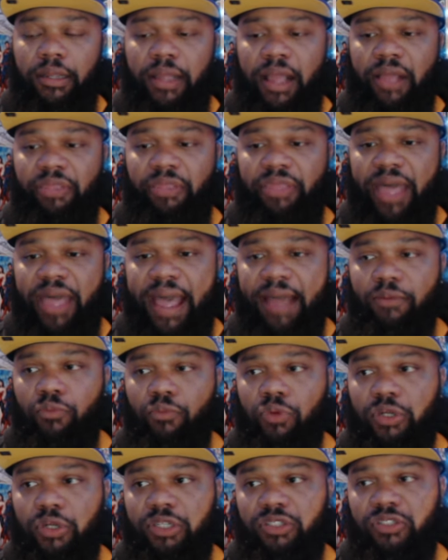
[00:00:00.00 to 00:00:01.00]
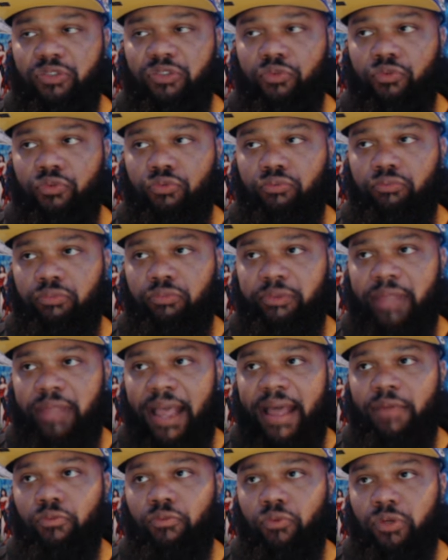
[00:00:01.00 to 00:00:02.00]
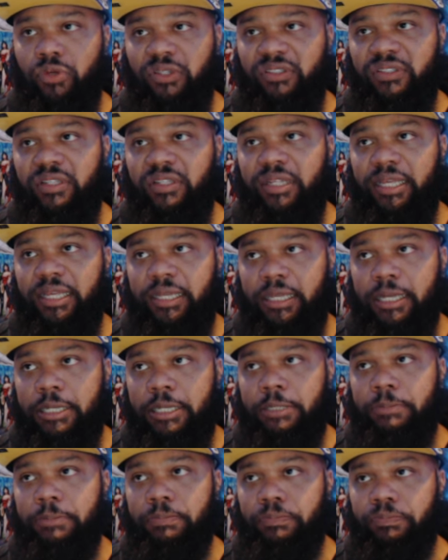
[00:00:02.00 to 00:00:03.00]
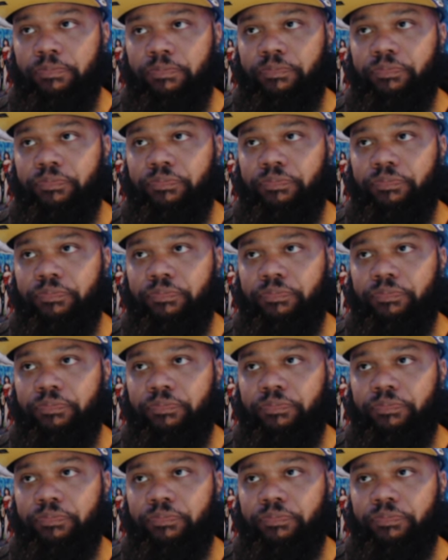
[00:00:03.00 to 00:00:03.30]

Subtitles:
And that was the